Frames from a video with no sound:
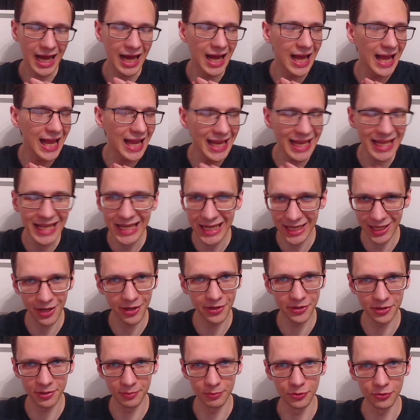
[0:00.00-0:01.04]
any other
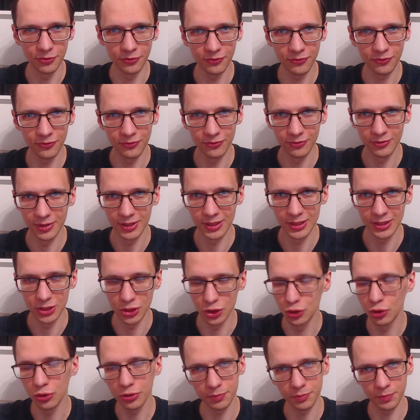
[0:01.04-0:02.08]
move,
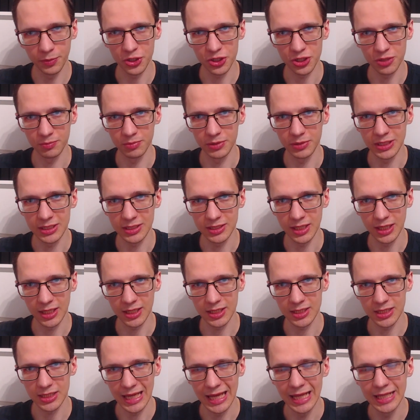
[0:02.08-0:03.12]
not bishop d6,
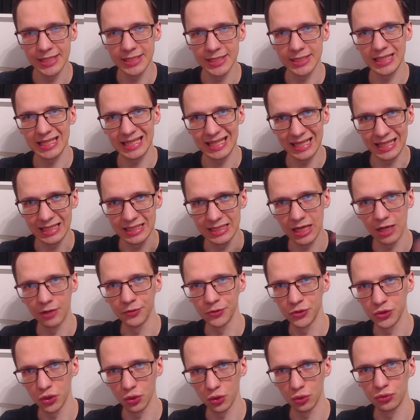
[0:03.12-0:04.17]
instantly down
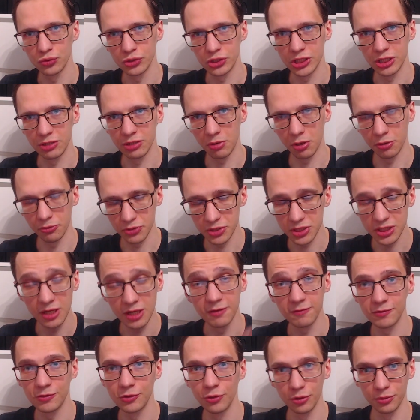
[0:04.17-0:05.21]
to all zeros, if
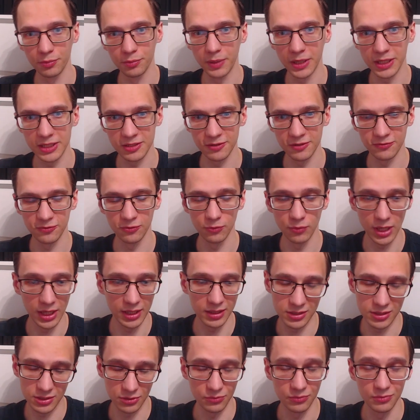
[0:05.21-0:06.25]
not better for white.
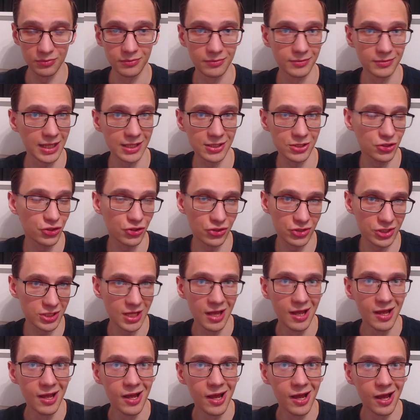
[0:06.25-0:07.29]
So that's just
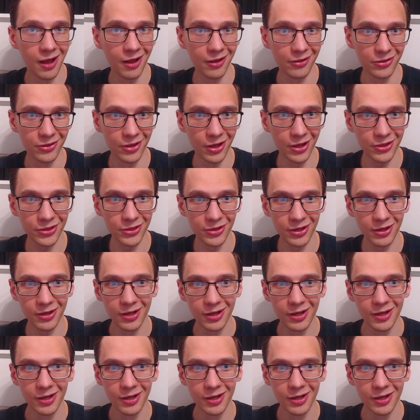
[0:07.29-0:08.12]
another